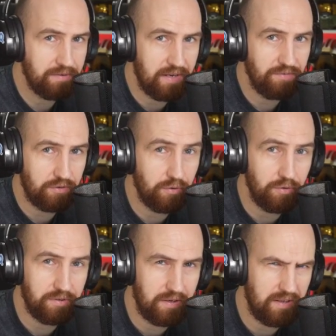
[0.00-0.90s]
any of the
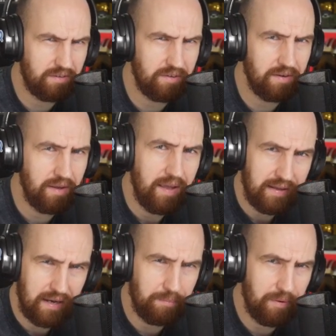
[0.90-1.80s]
tools that you need to
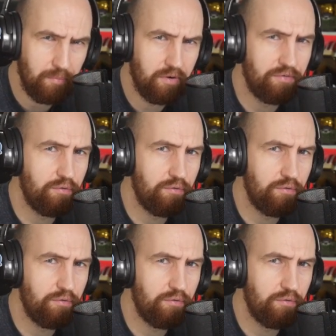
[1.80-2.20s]
get a bit more of a